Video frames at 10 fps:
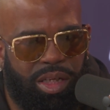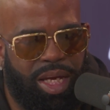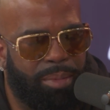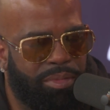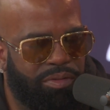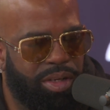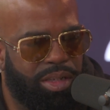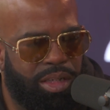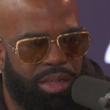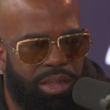
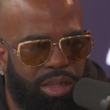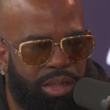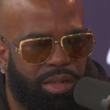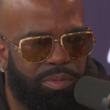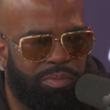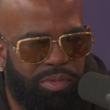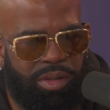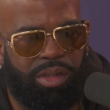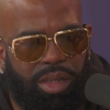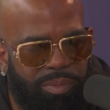captivate the
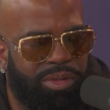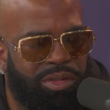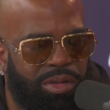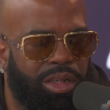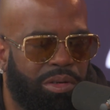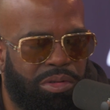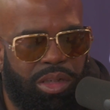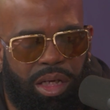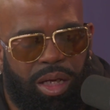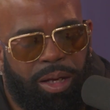opportunity or
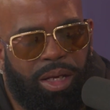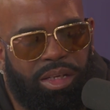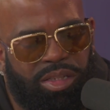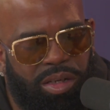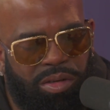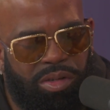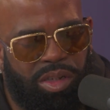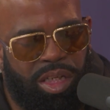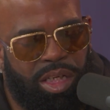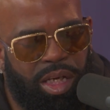whatnot. So
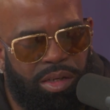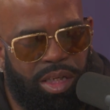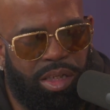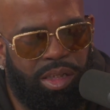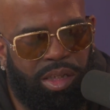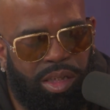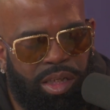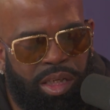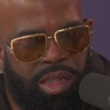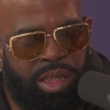he
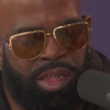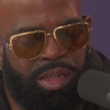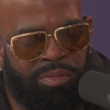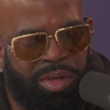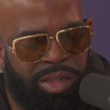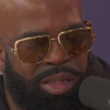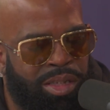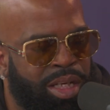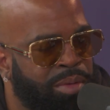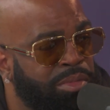gets a
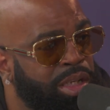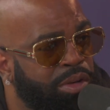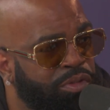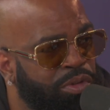message that I'm looking